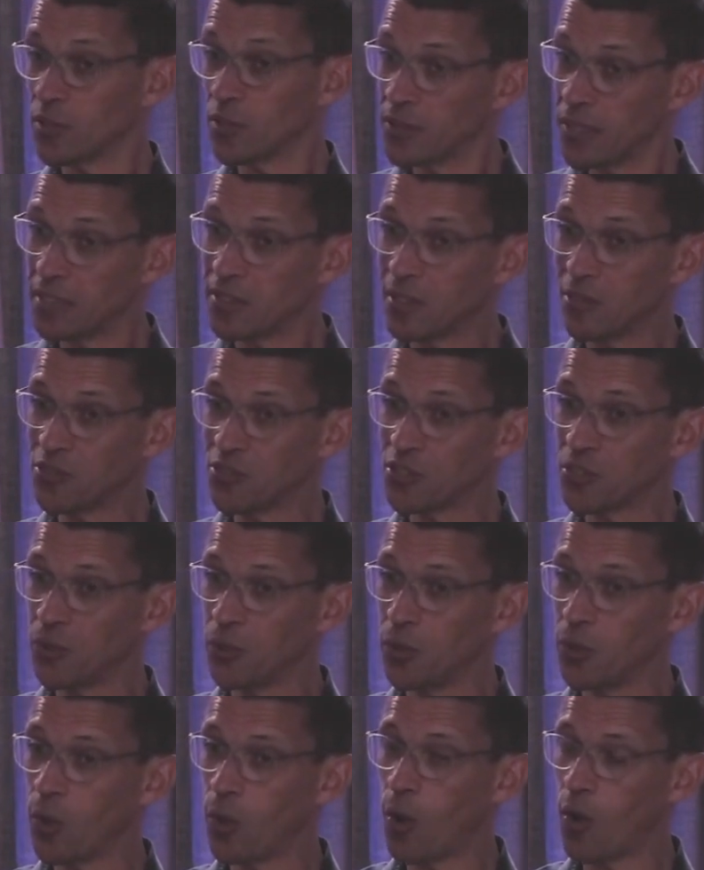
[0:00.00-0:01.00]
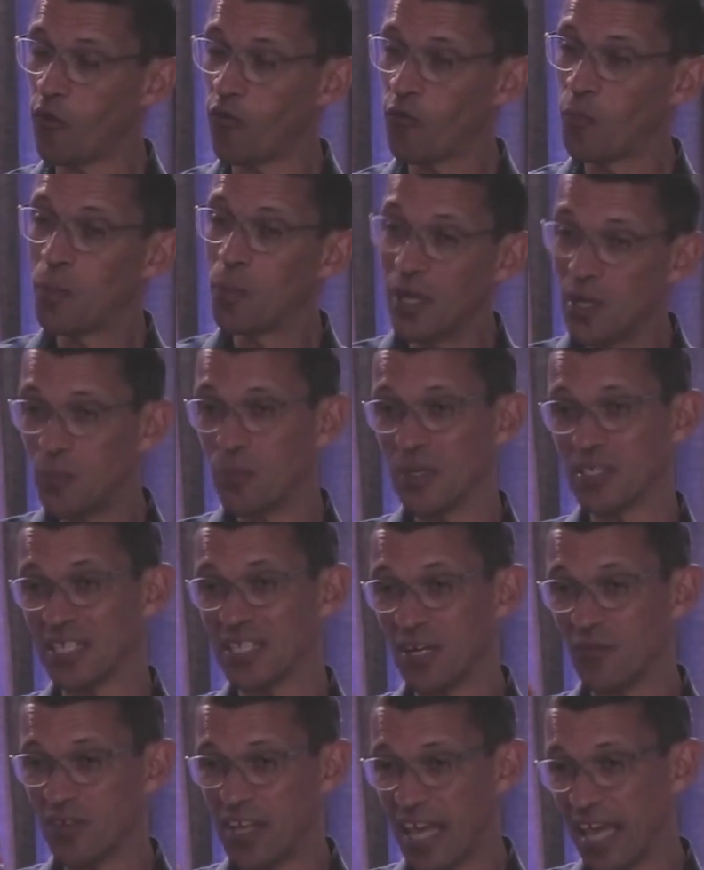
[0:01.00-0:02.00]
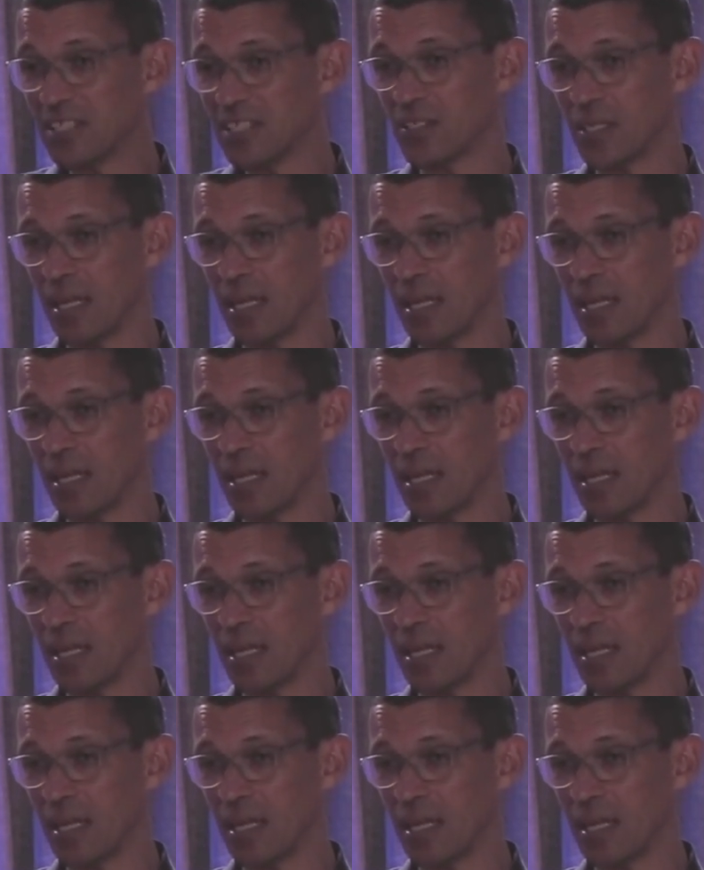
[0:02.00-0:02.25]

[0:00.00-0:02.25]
it's the shoe of purpose and of destiny.